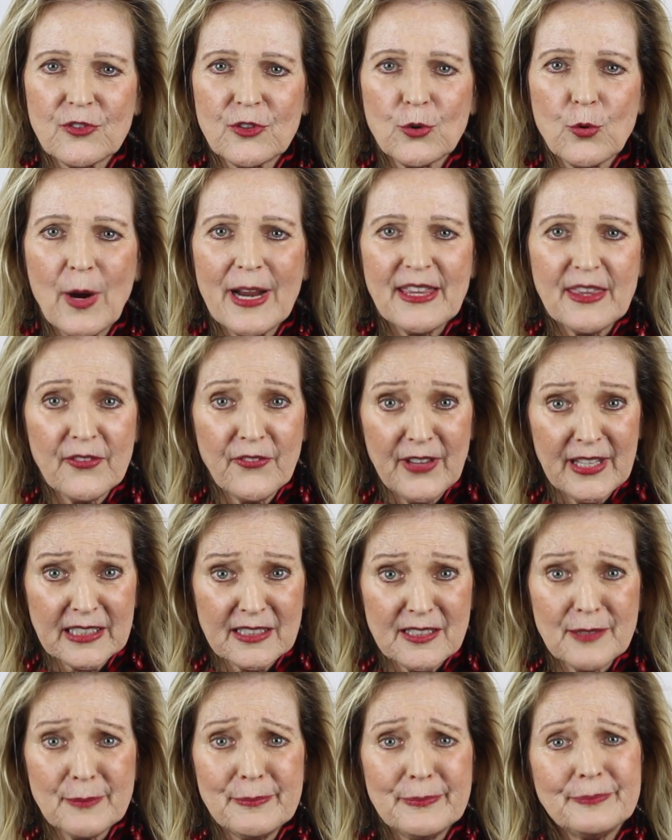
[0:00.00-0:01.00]
quite the
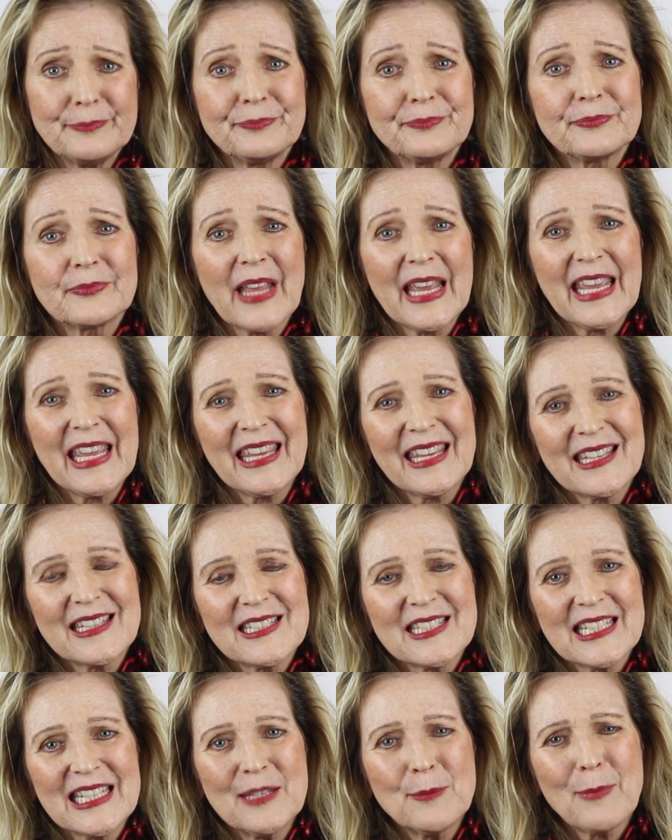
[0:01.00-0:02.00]
victim,
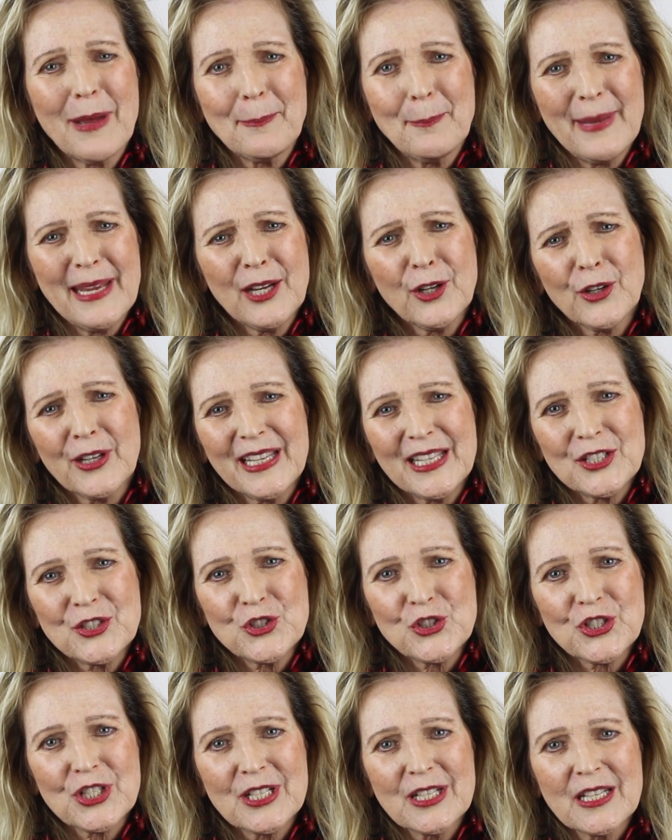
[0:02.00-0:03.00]
and in my
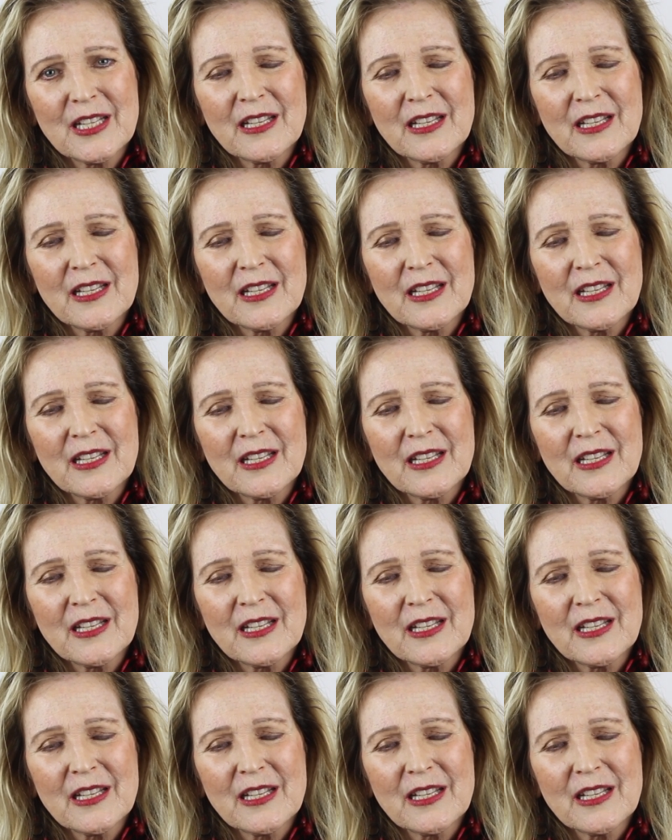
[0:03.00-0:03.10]
marriage,